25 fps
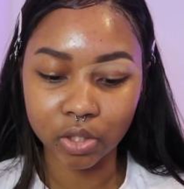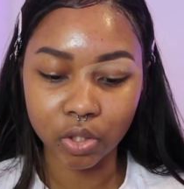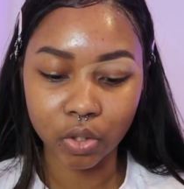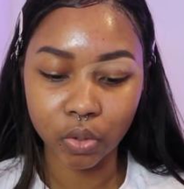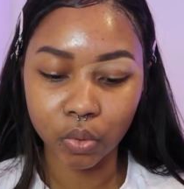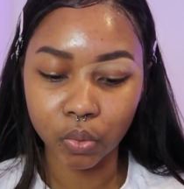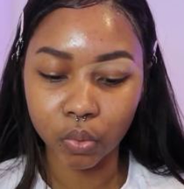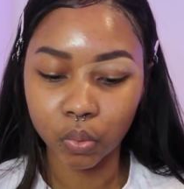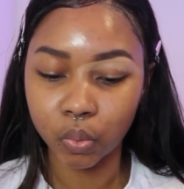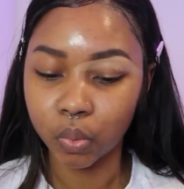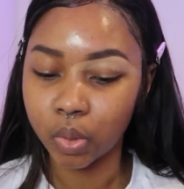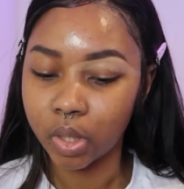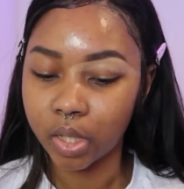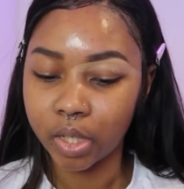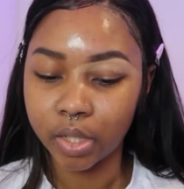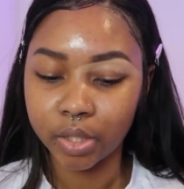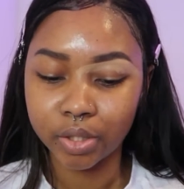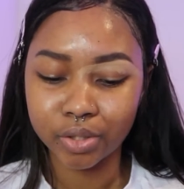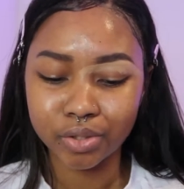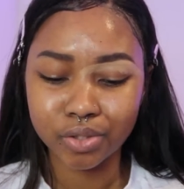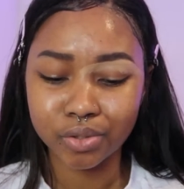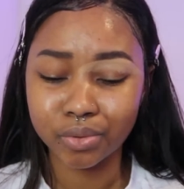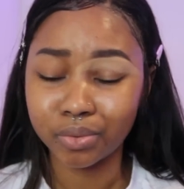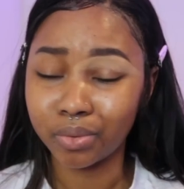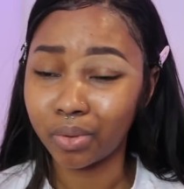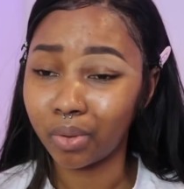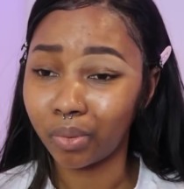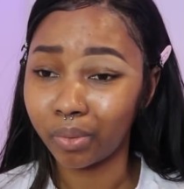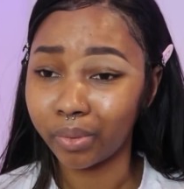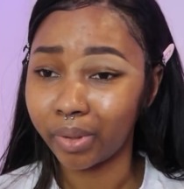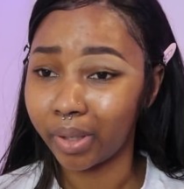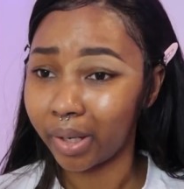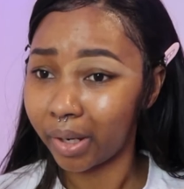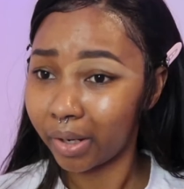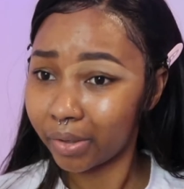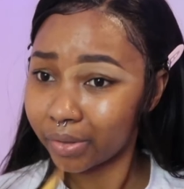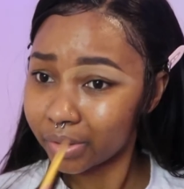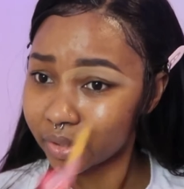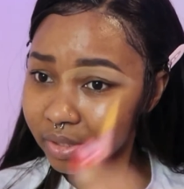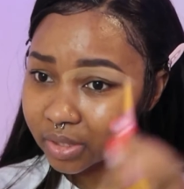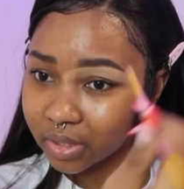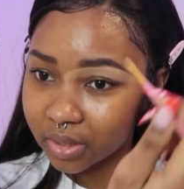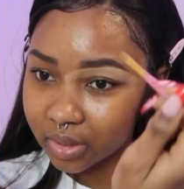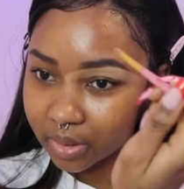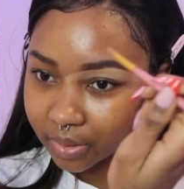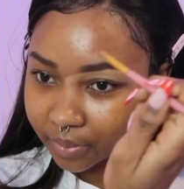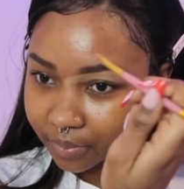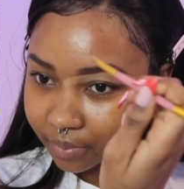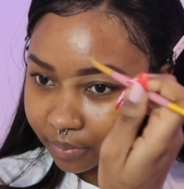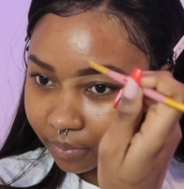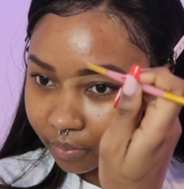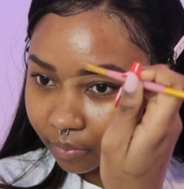go 2 whole years